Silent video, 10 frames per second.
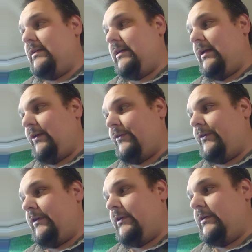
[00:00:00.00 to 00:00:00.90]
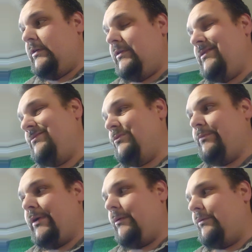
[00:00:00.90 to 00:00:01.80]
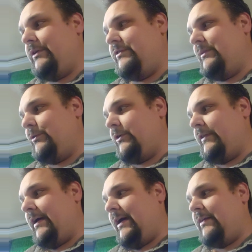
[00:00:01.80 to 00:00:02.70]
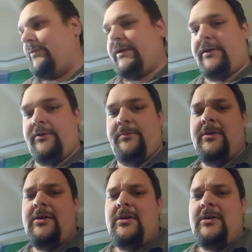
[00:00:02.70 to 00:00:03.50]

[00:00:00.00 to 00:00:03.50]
It held probably somewhere in the high 300